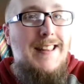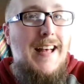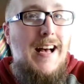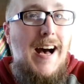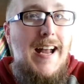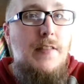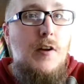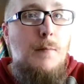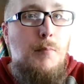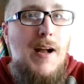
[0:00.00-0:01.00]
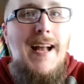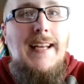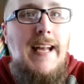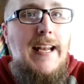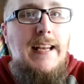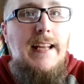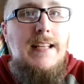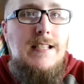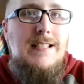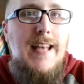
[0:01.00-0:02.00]
that either Brian
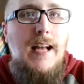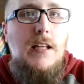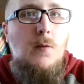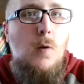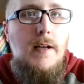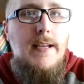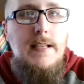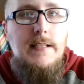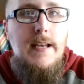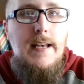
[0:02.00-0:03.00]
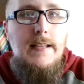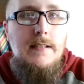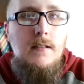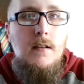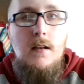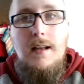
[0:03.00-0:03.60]
Kennedy is exactly what he says,